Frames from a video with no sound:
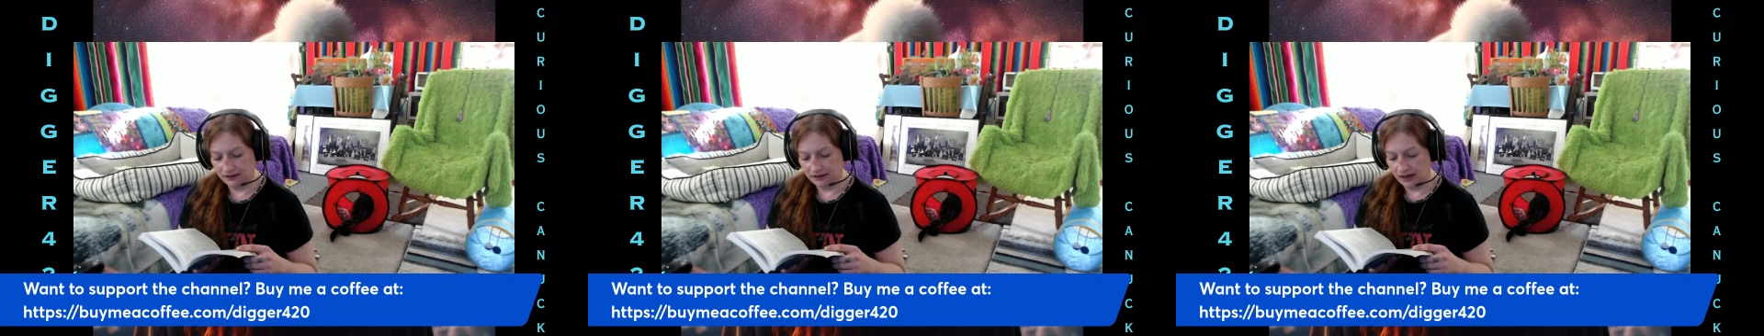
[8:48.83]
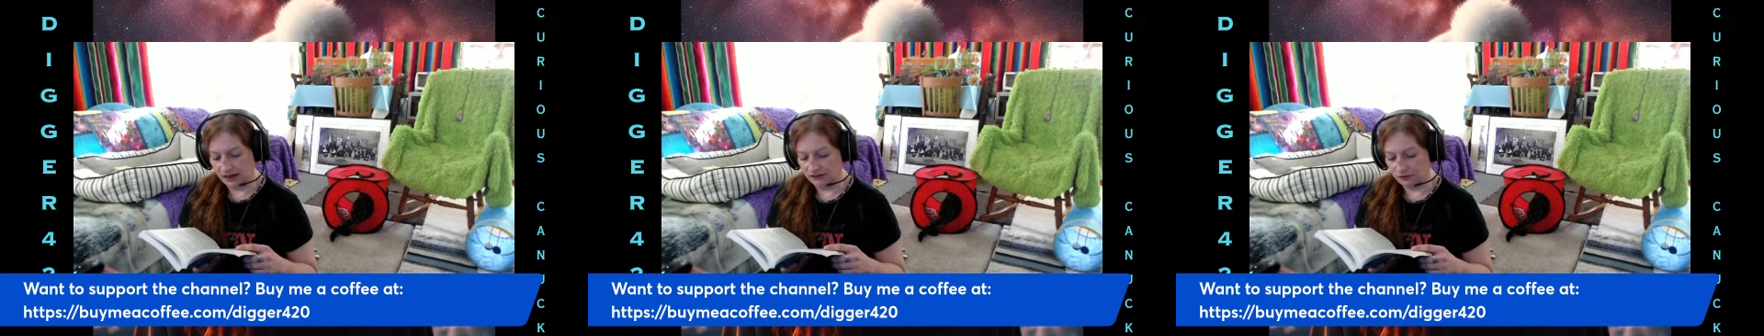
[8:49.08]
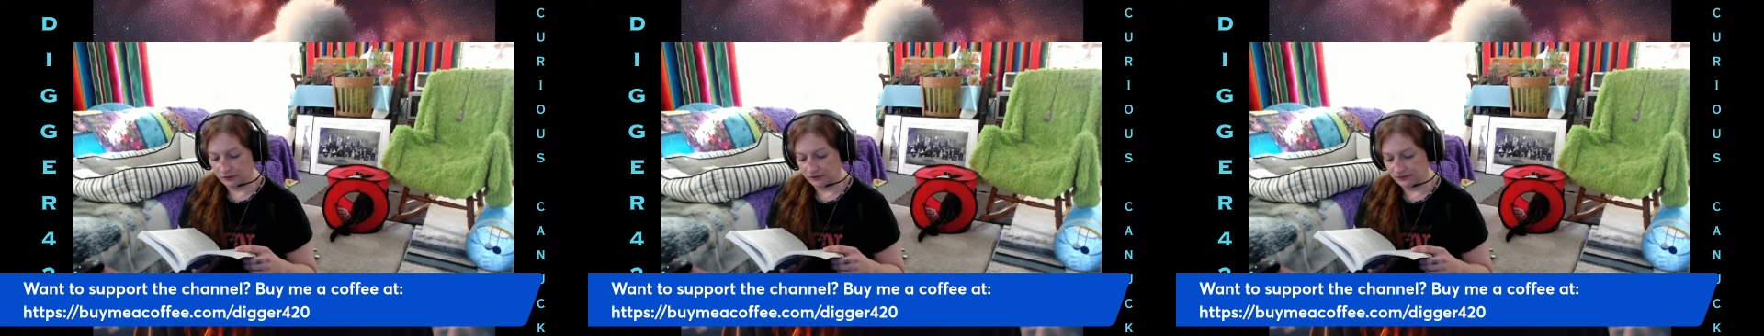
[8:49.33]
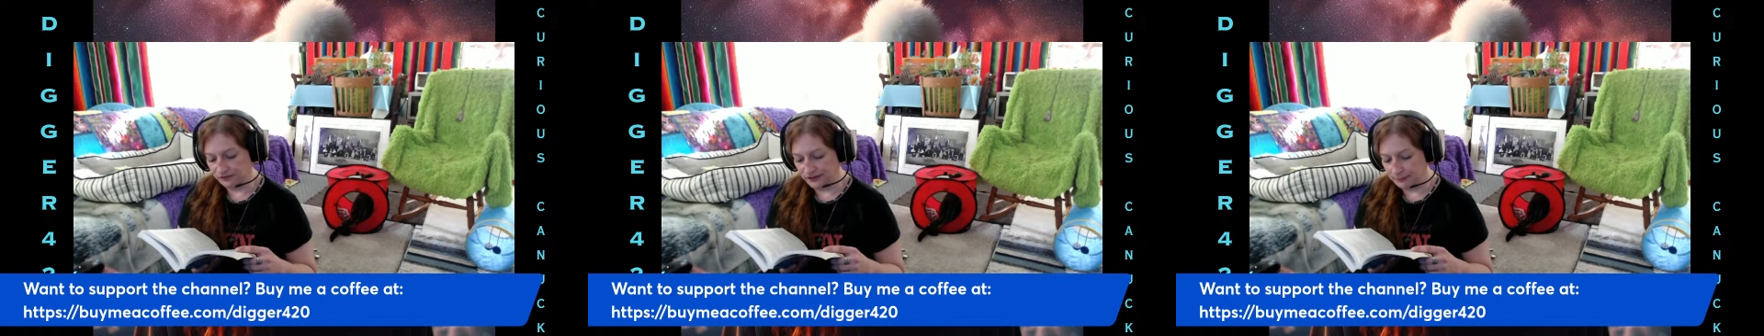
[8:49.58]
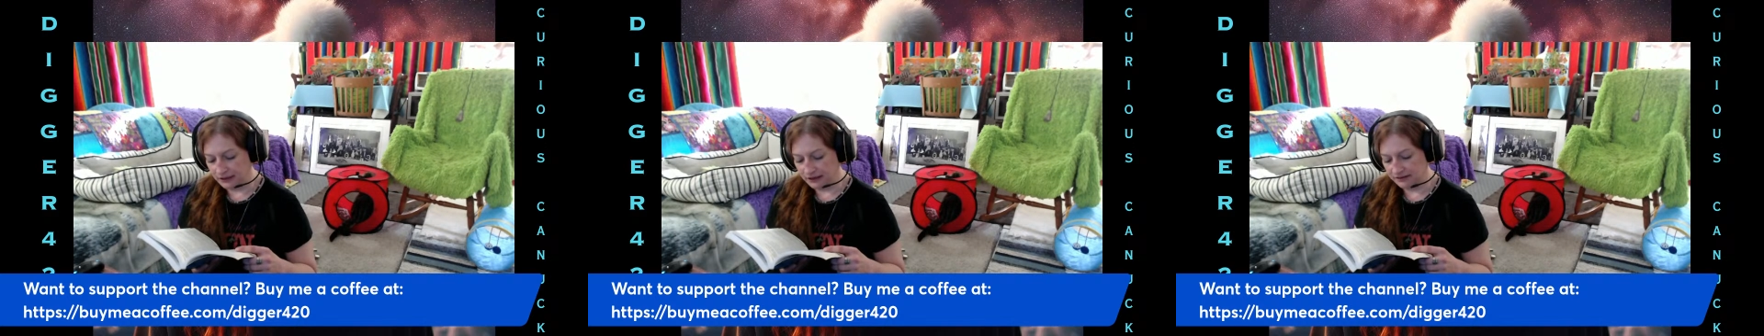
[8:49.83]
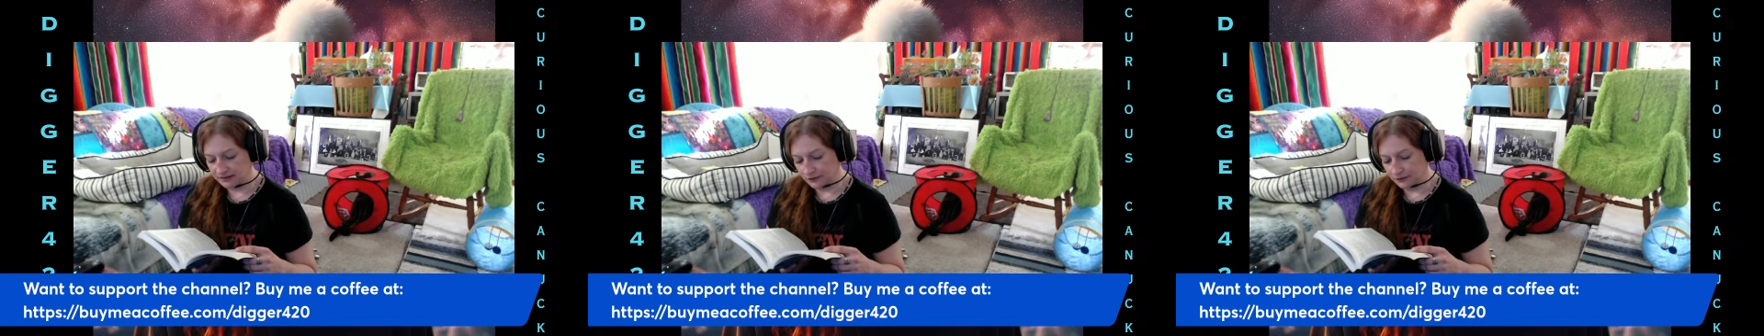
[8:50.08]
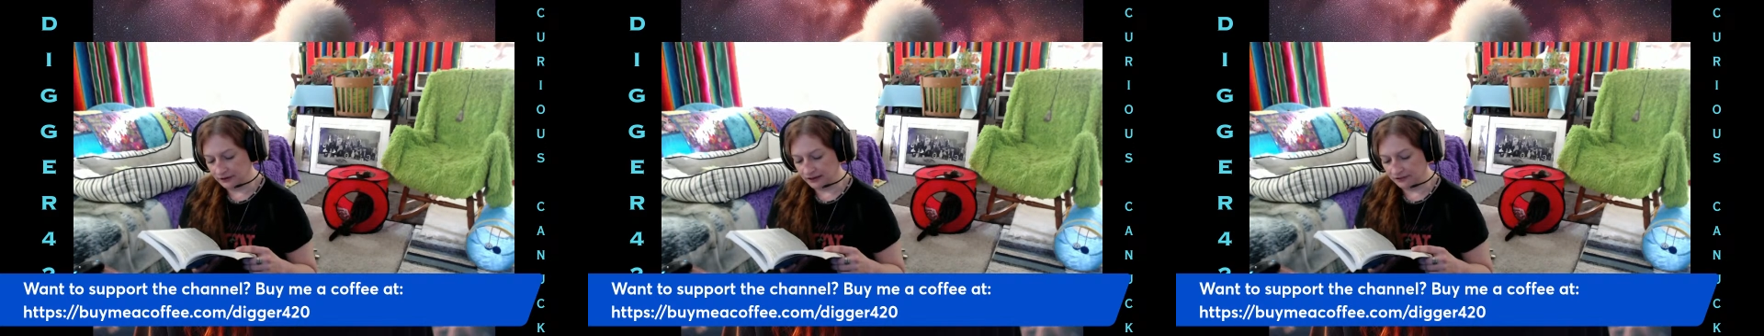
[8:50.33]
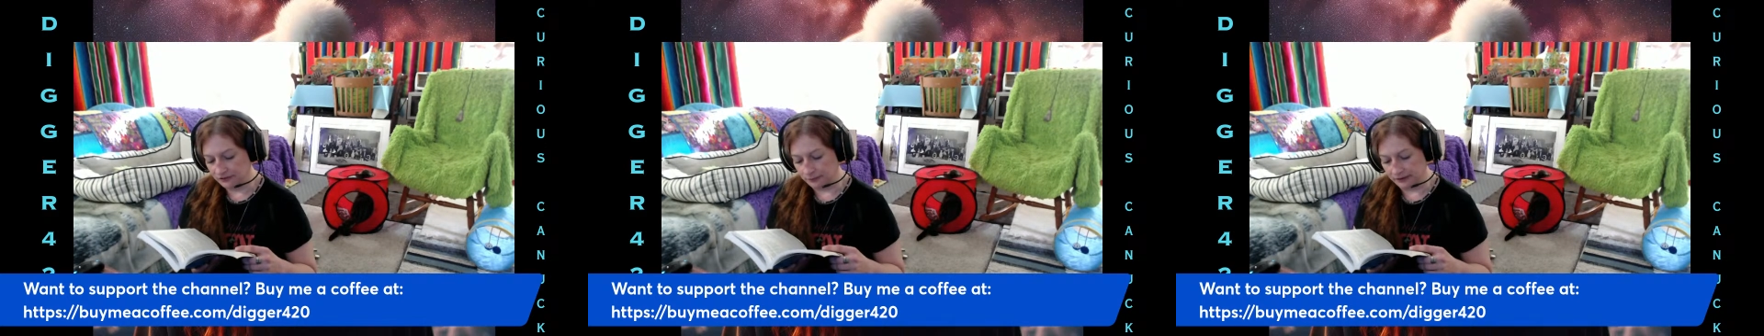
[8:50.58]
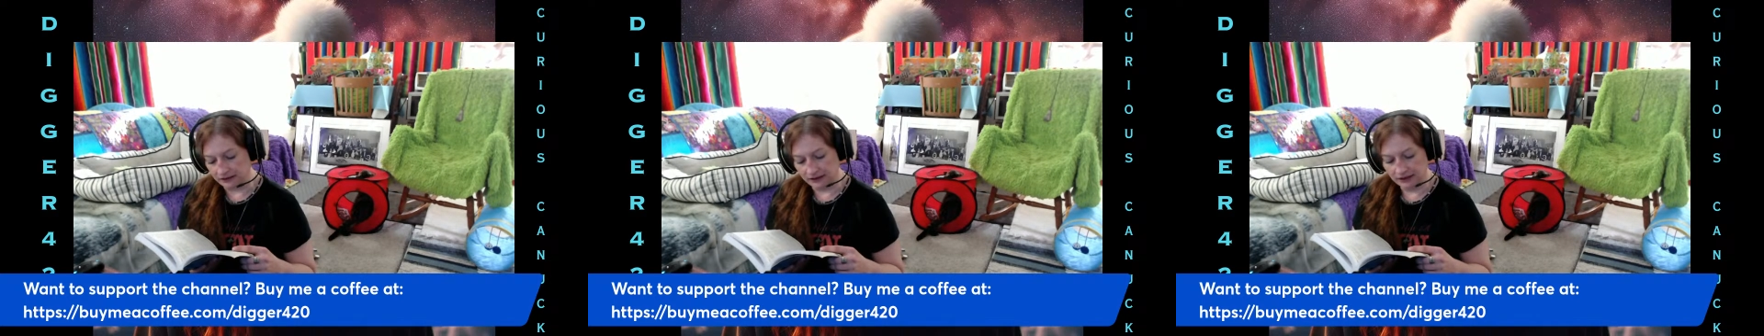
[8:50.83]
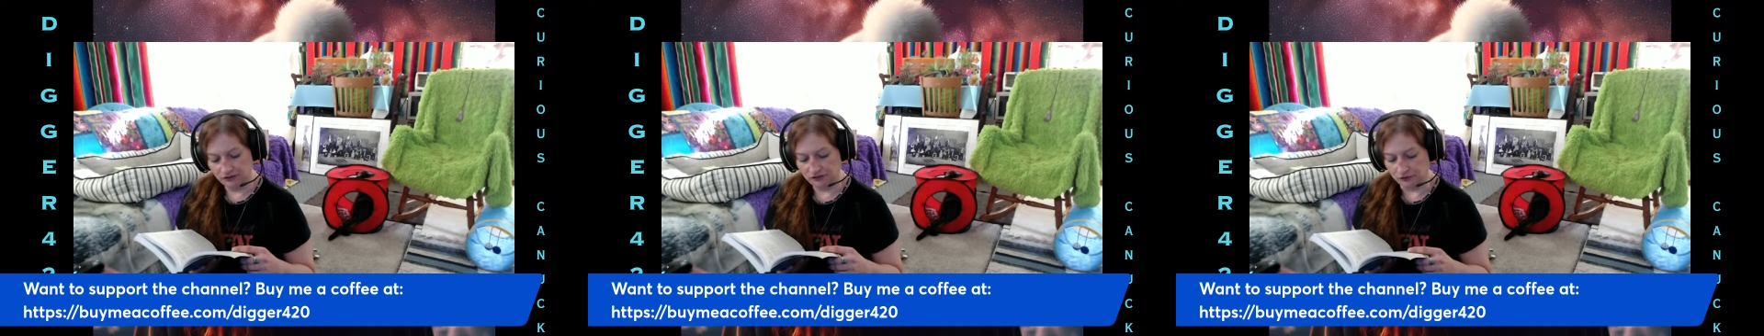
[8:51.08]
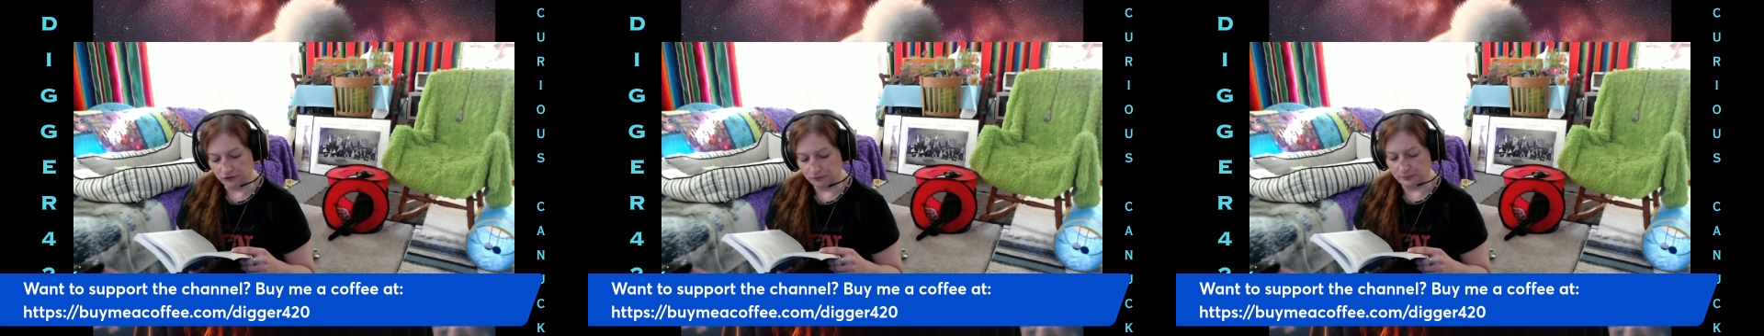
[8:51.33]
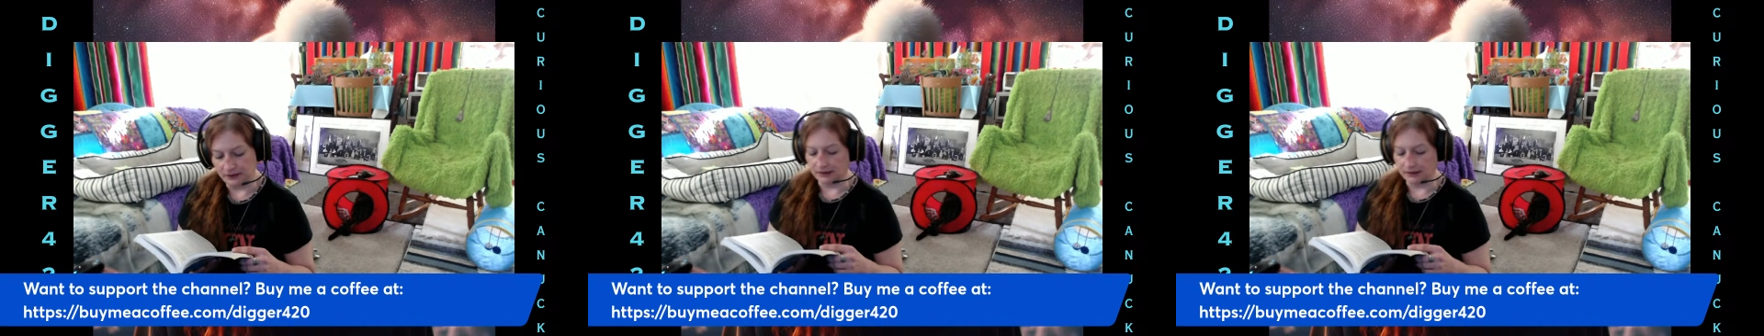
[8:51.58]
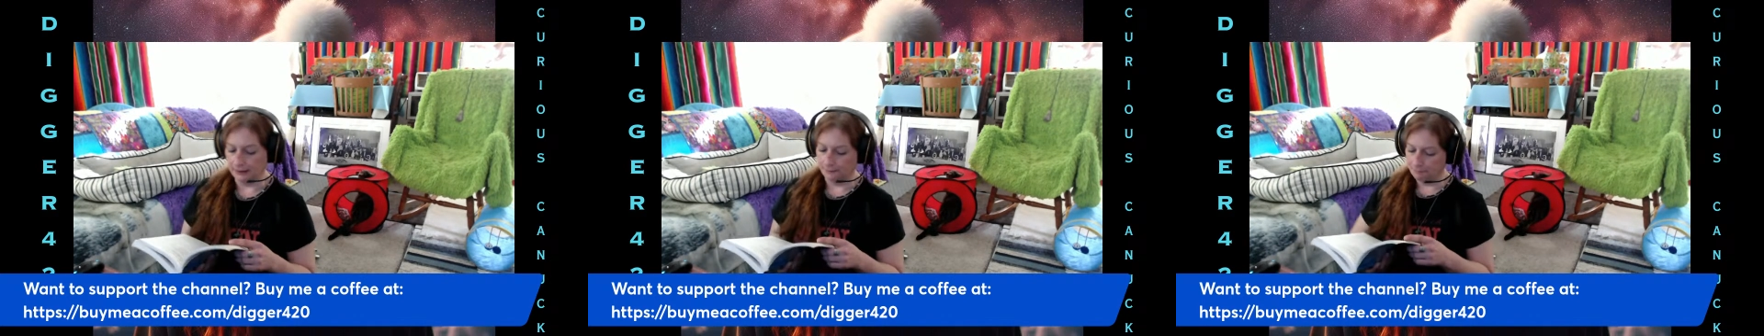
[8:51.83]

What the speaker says: a sort of FEMA secret government, so to speak.